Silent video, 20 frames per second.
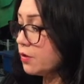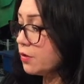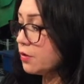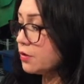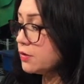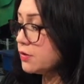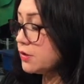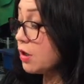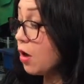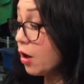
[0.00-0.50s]

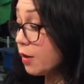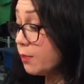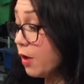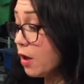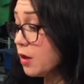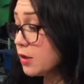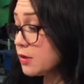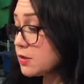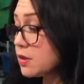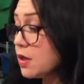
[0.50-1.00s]
cigar
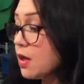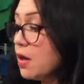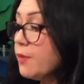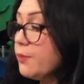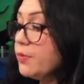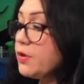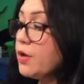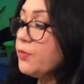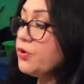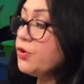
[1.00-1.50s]
box,
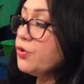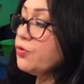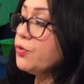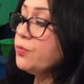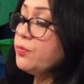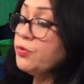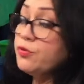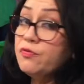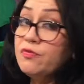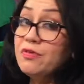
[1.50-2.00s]
but I'm gonna
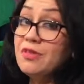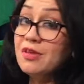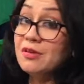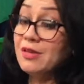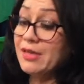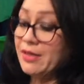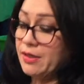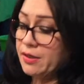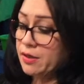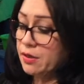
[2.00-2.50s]
remove the
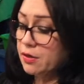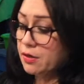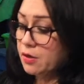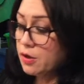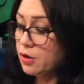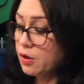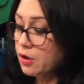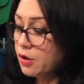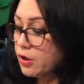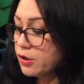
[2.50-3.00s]
lid.
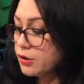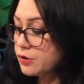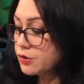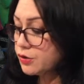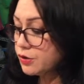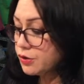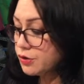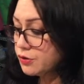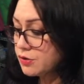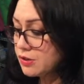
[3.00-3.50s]
So
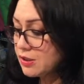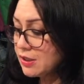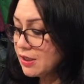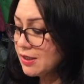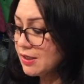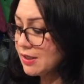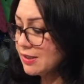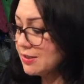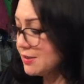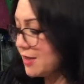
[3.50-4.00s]
using
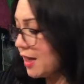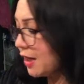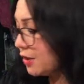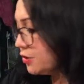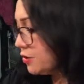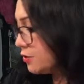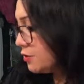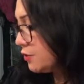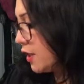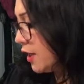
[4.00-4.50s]
an
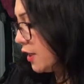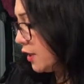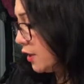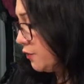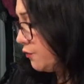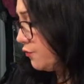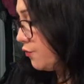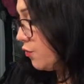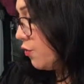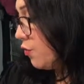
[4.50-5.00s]
X-Acto
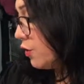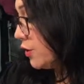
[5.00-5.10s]
knife or